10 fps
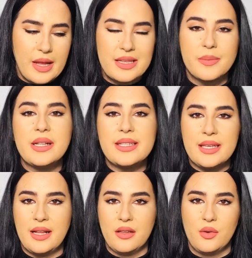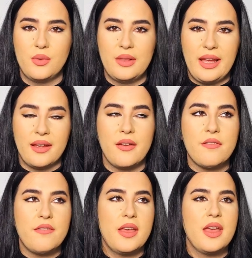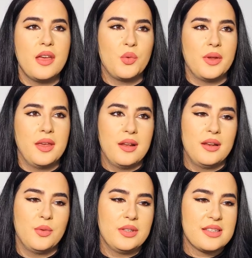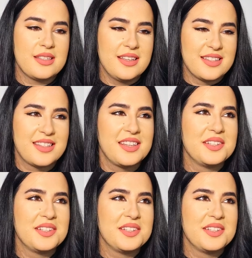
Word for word: It smells yellow, like very yellow in a sense.